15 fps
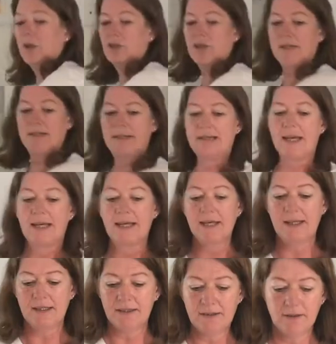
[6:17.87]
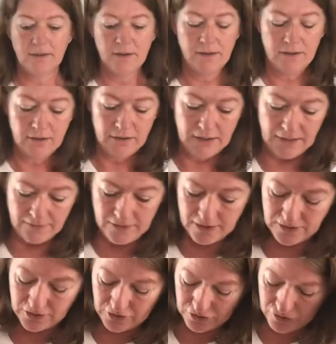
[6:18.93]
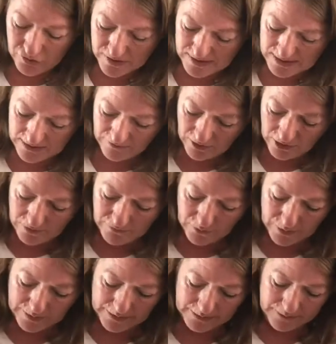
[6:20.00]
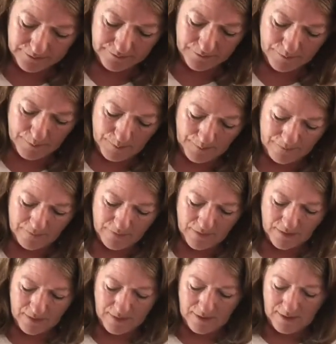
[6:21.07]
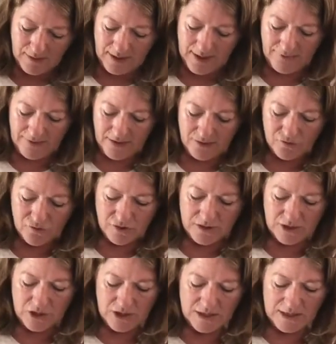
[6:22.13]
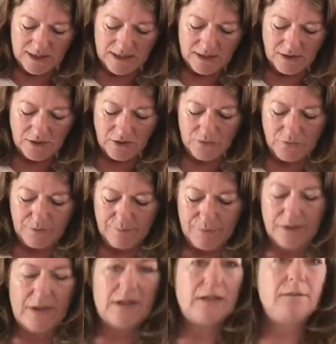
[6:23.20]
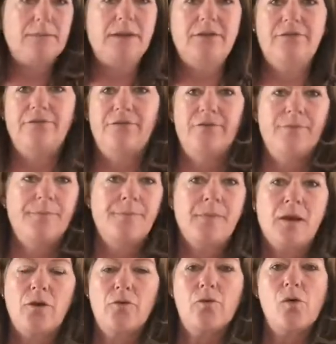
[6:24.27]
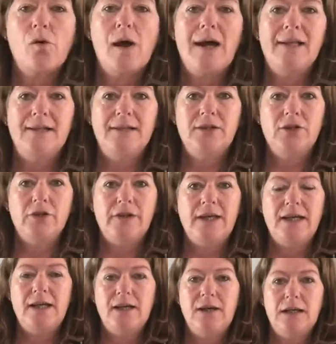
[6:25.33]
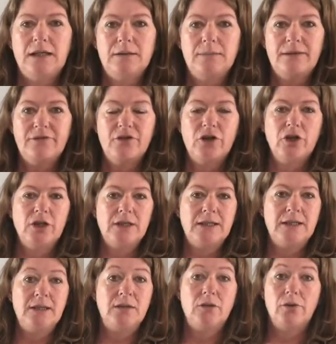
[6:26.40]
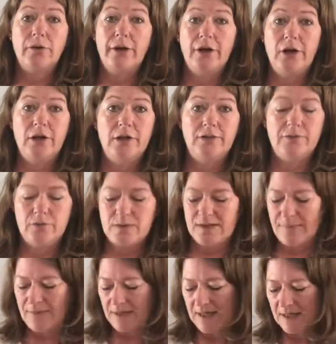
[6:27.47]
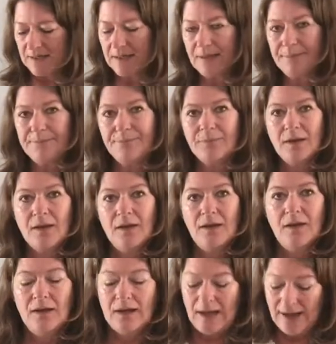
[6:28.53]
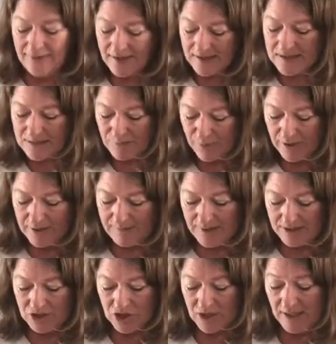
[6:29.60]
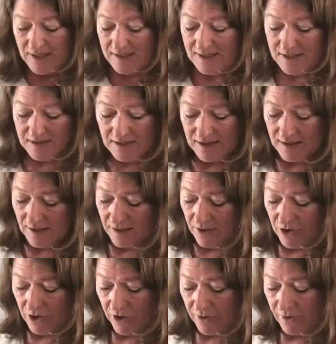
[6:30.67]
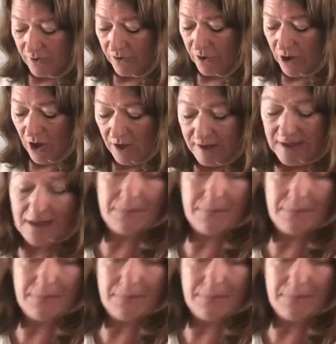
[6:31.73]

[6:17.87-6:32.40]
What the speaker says: just tuck in, give it a good drizzle of olive oil. And then traditionally you would put a little bit of raw onion on there, a little bit of gherkin or an olive or something like that. And that's pretty much it. You know, you can't get